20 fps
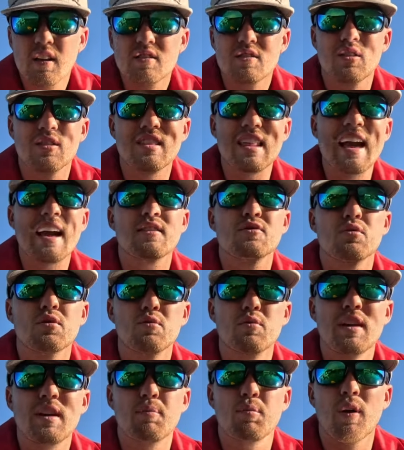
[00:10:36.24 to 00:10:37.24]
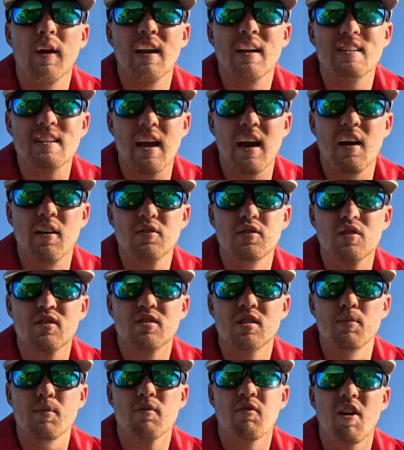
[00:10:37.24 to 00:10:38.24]
So that's when we break down to
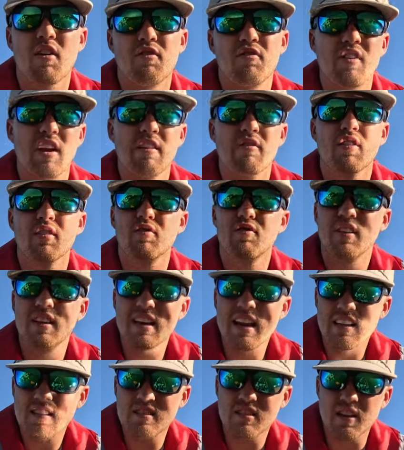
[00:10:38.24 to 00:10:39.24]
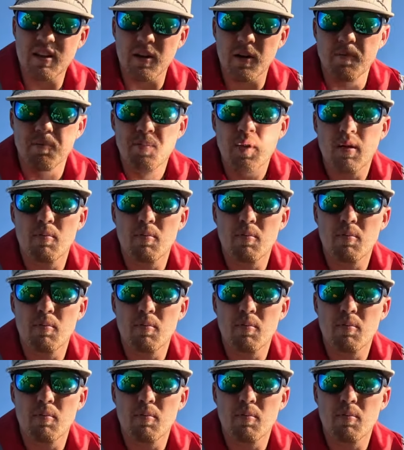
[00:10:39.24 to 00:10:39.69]
some of our favorite finesse gear.